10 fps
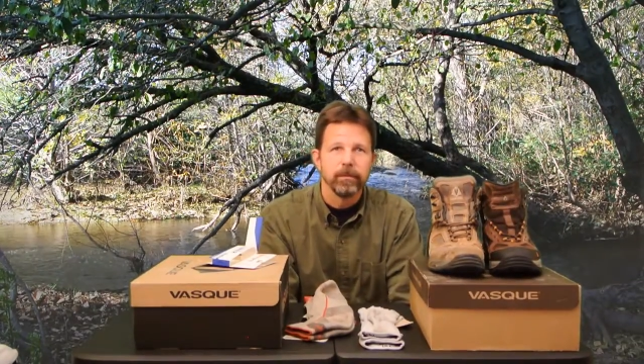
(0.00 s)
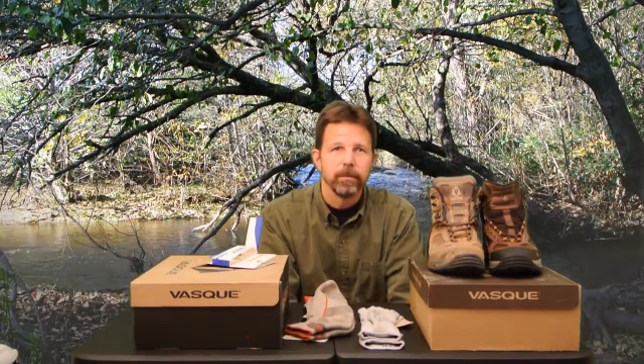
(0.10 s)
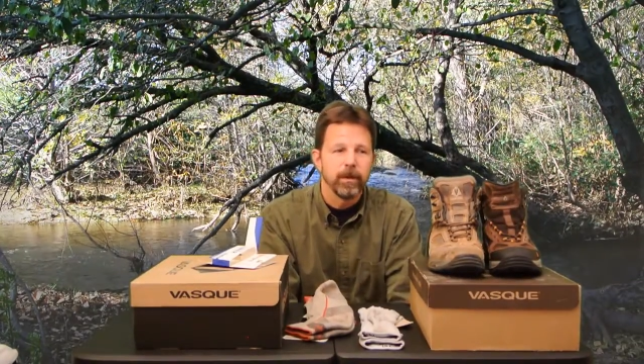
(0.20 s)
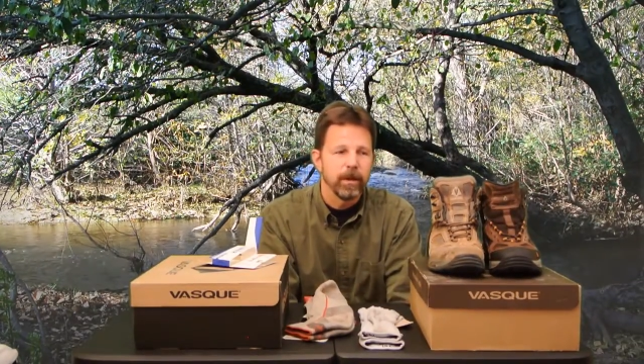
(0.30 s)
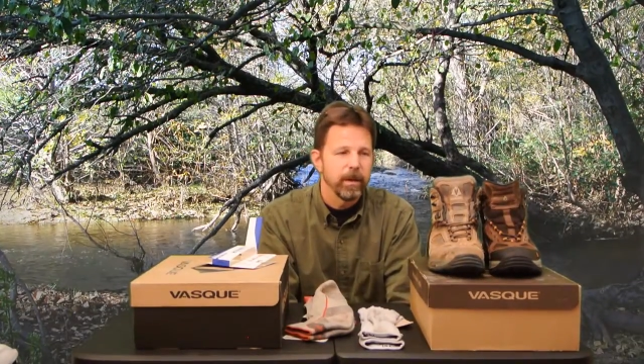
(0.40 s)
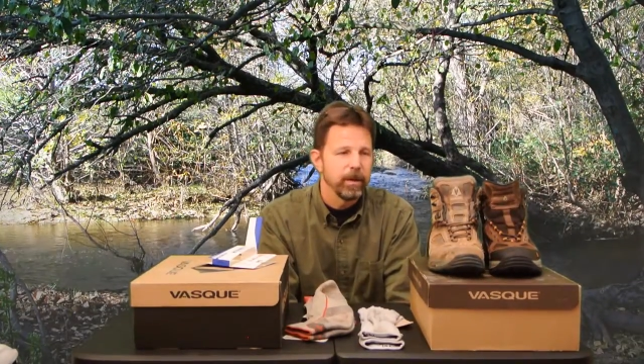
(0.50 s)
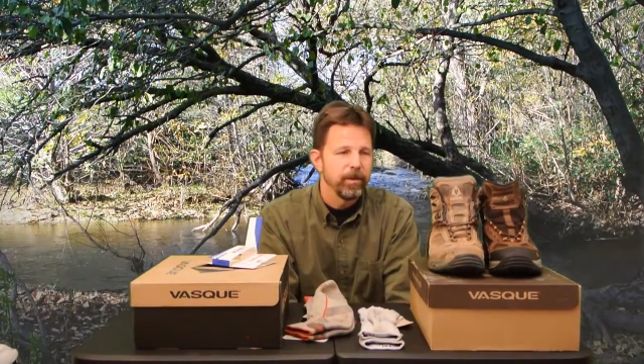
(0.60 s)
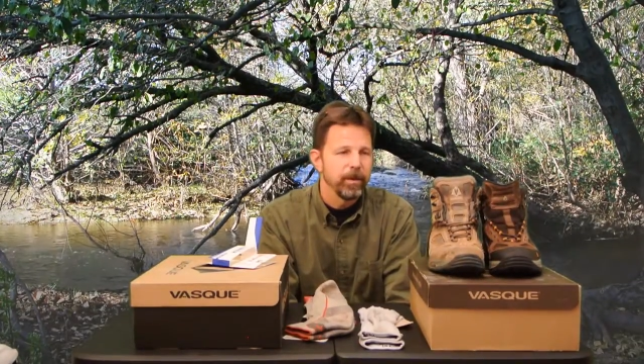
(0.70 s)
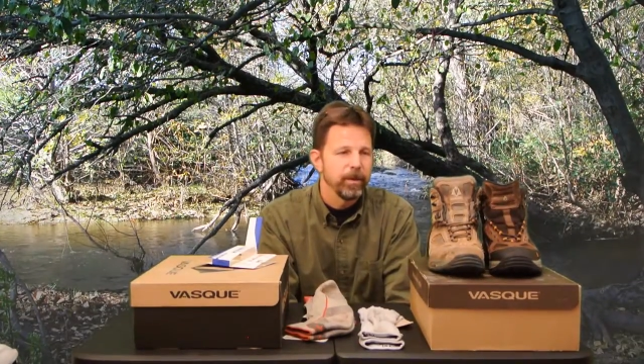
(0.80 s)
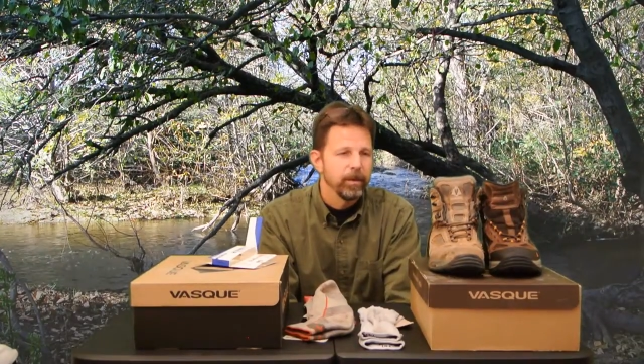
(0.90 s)
and you can get
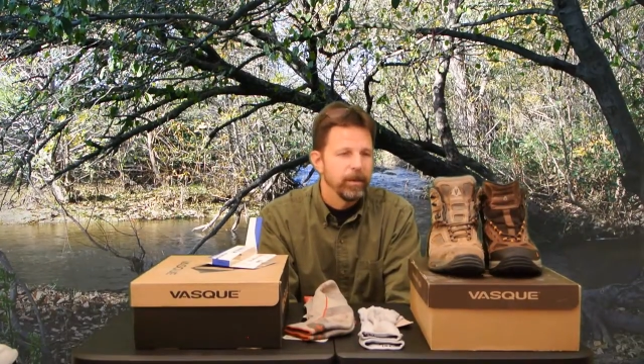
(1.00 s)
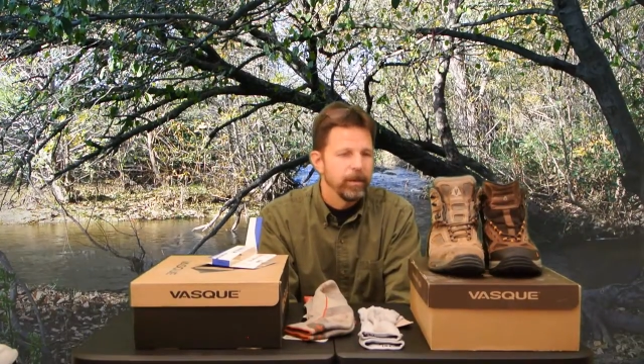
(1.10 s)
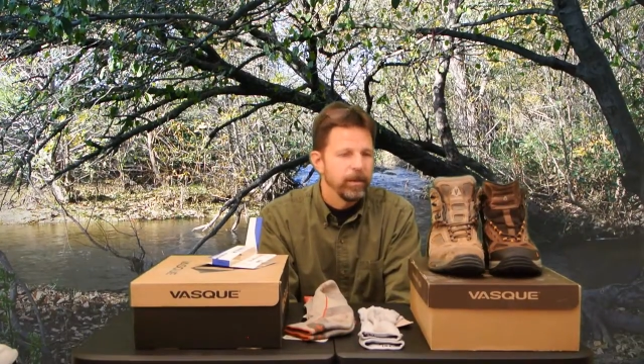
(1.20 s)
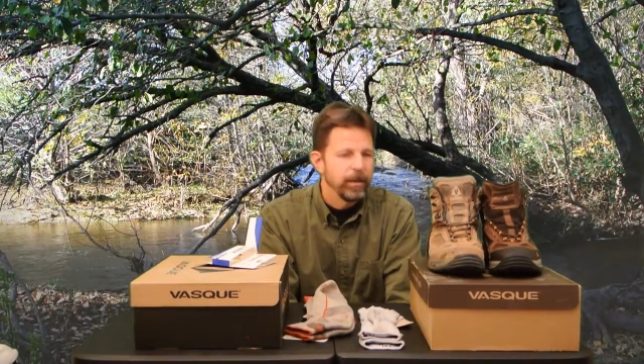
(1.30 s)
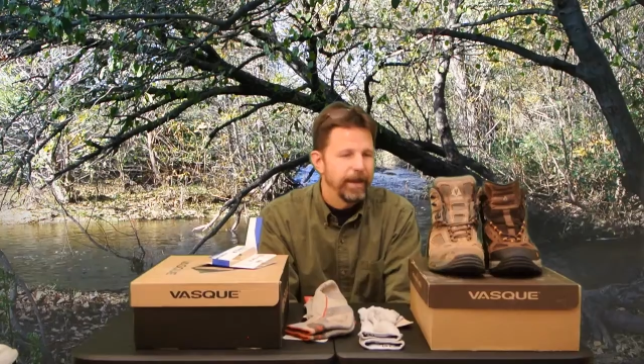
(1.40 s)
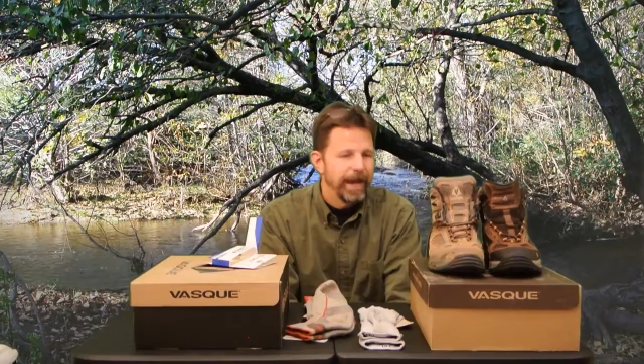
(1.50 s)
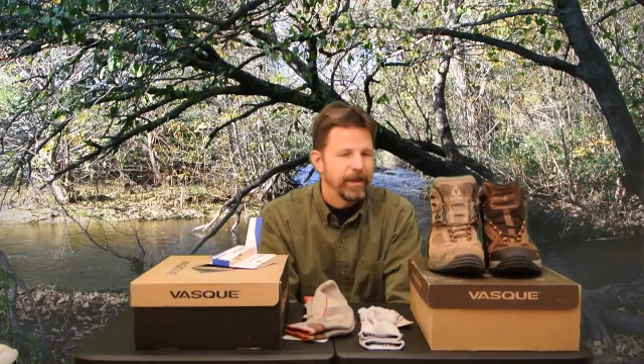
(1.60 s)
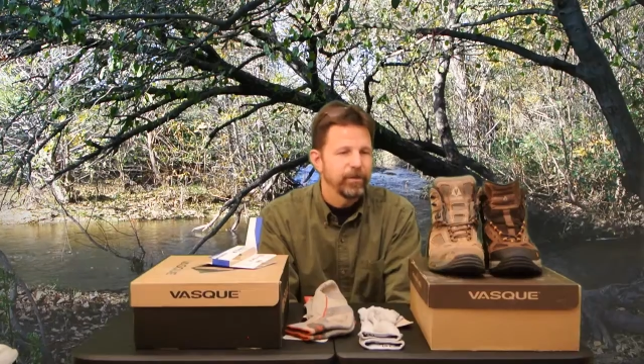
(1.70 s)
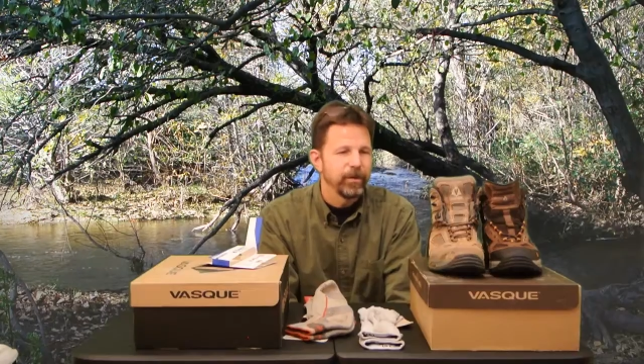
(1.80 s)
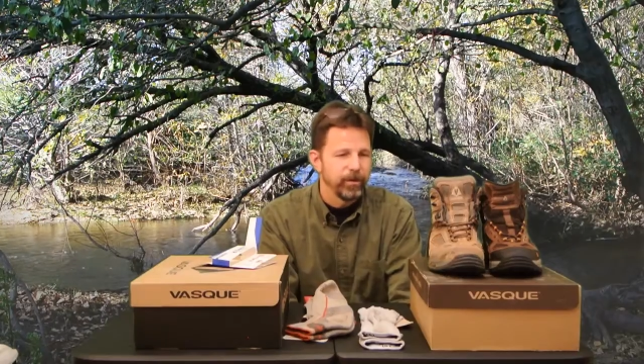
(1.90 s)
them to
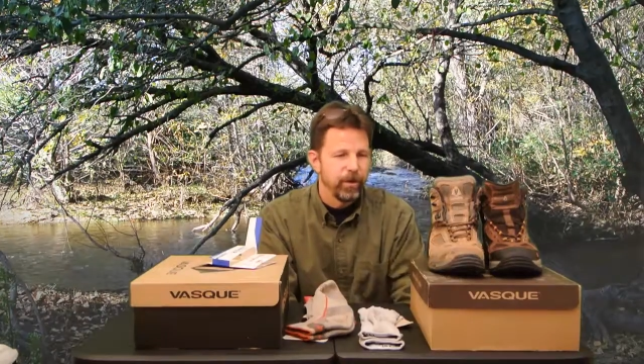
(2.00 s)
last as